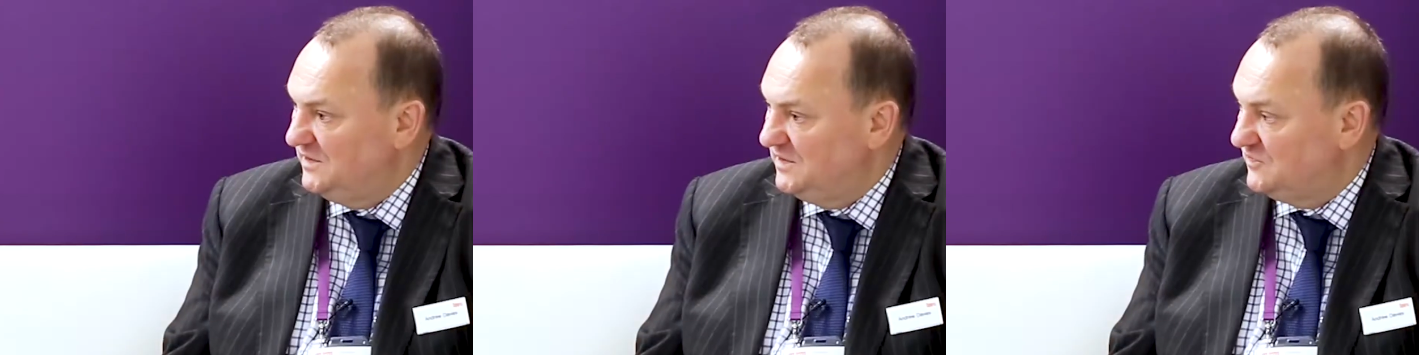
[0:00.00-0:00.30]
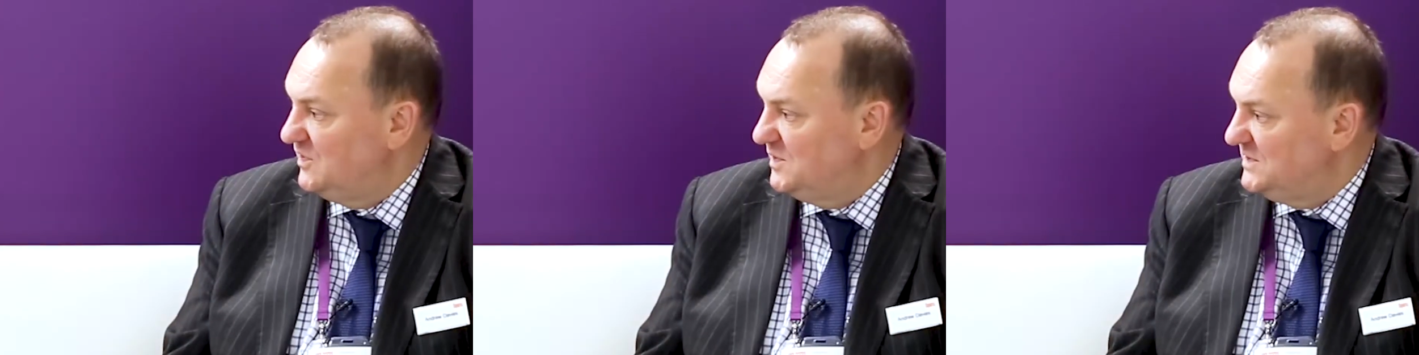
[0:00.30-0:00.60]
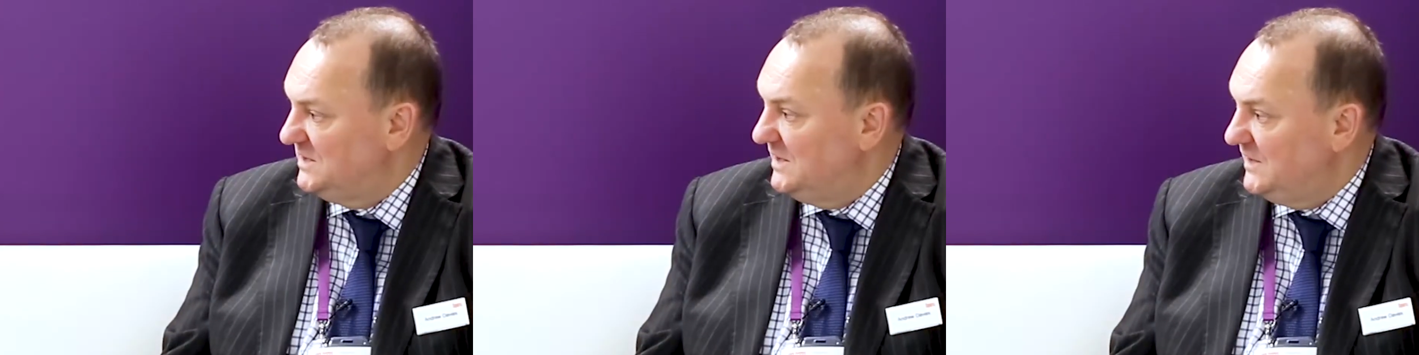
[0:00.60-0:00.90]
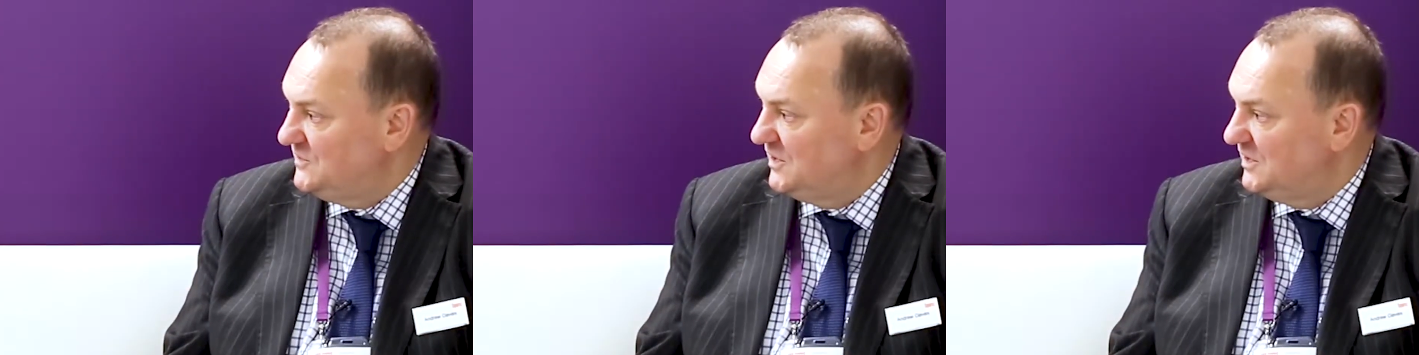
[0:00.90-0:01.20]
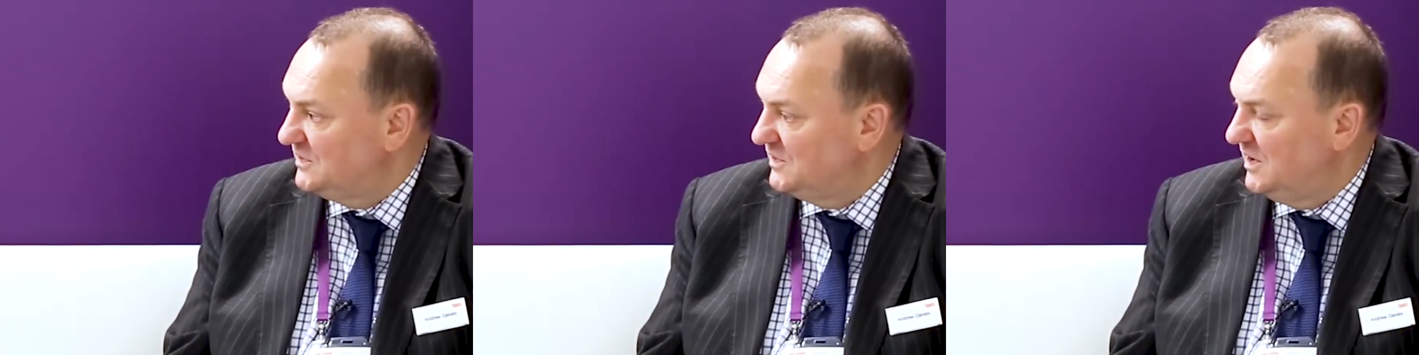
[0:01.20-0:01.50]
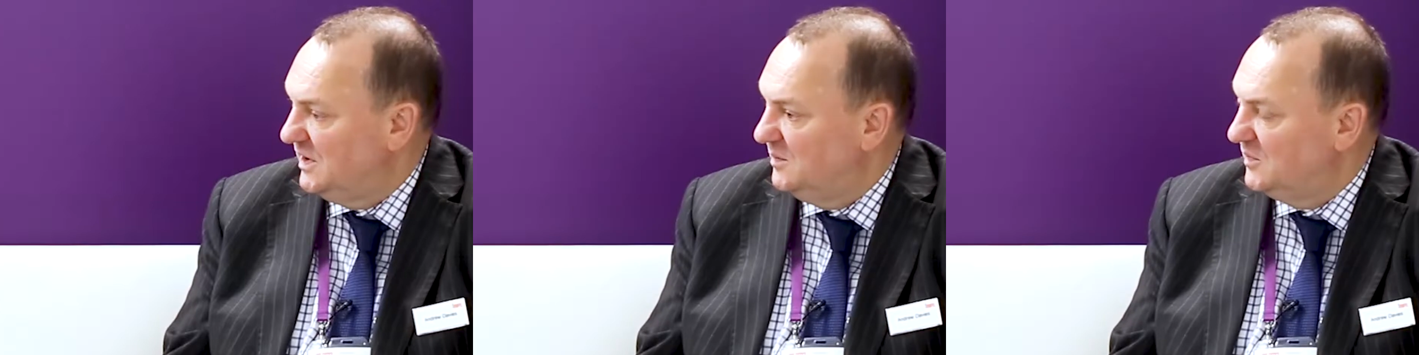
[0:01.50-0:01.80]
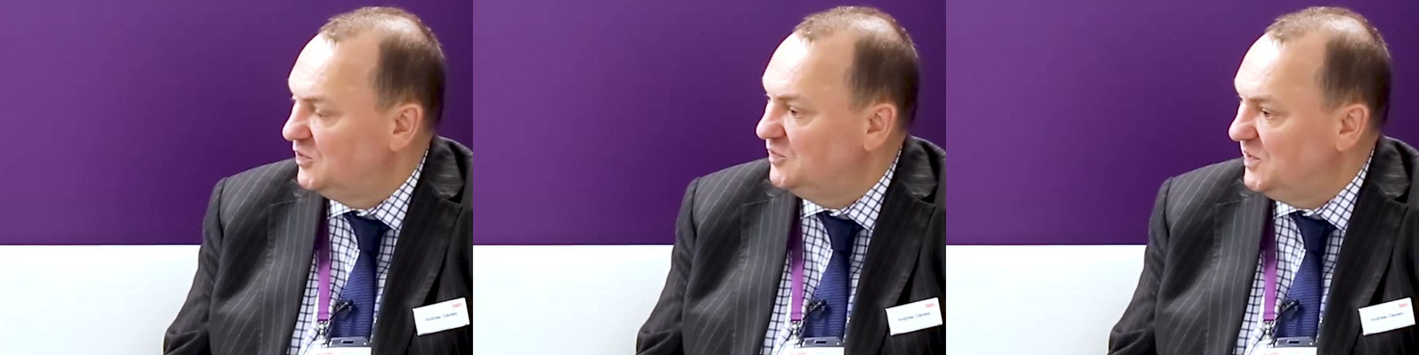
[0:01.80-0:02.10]
and distributed ledger
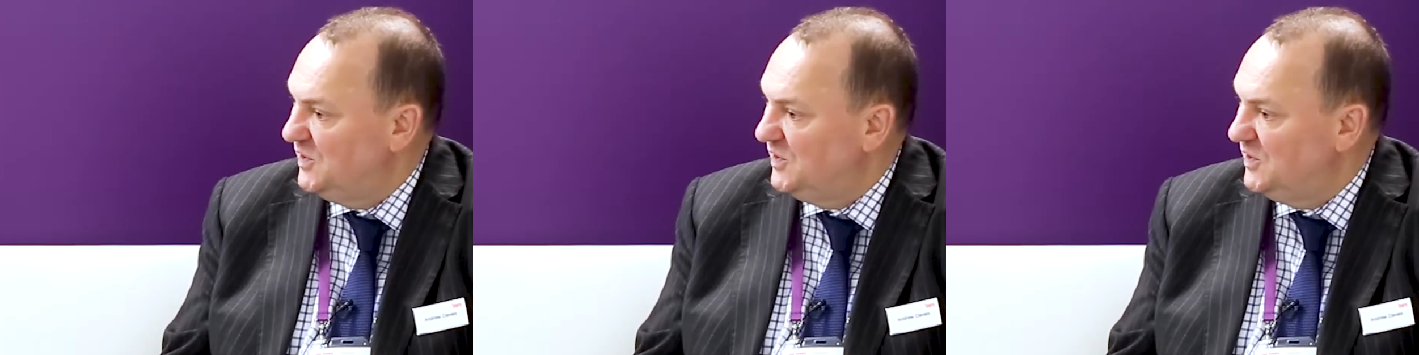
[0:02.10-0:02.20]
could be